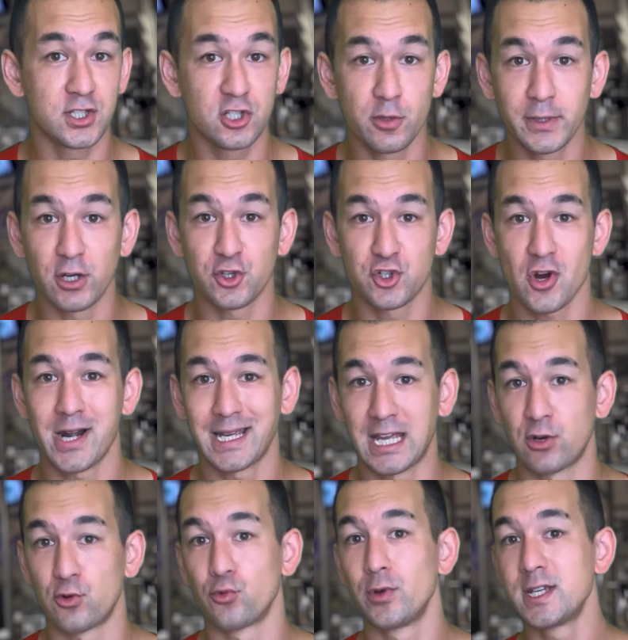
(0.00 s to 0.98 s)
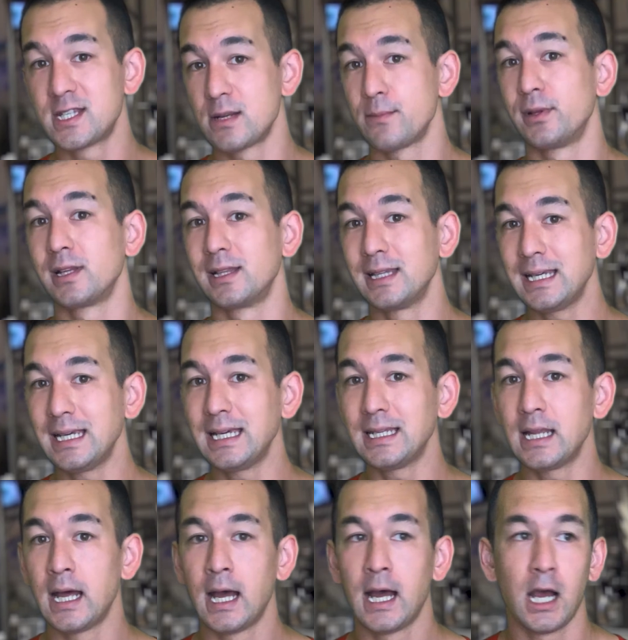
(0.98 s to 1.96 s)
assuming you're trying to get reasonably
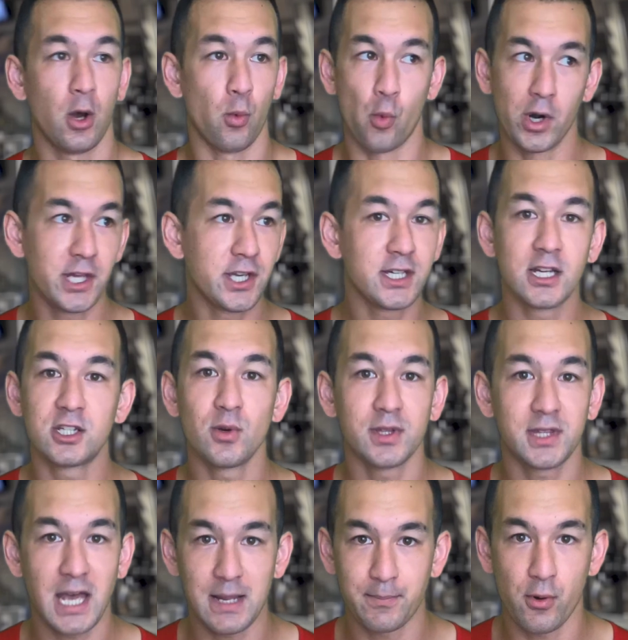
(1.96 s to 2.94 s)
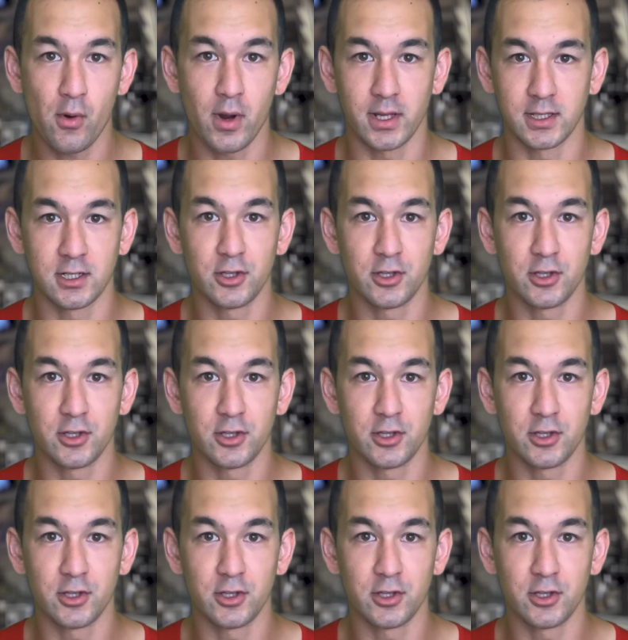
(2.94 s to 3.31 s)
lean, what are you going to do at that point?